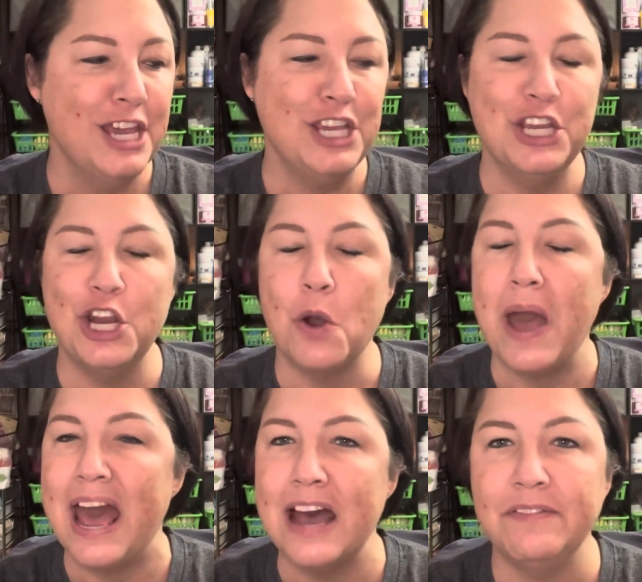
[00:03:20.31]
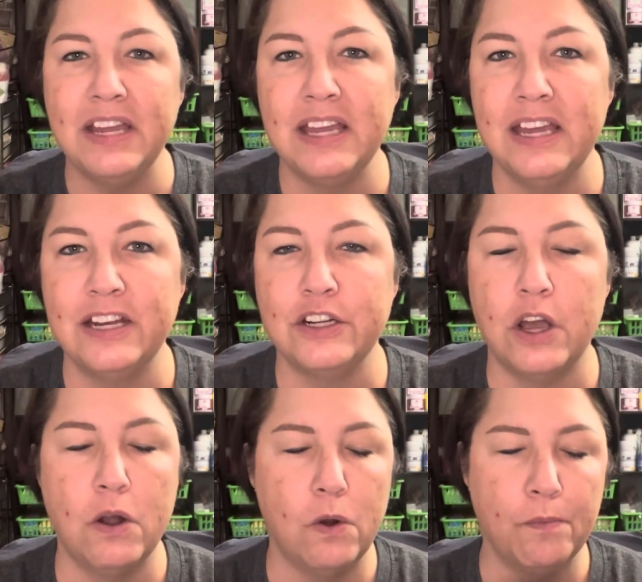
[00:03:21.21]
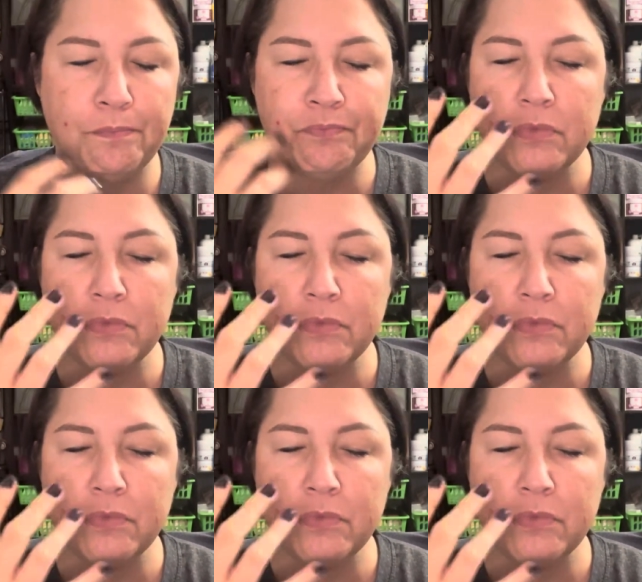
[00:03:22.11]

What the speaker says: you know, having it go,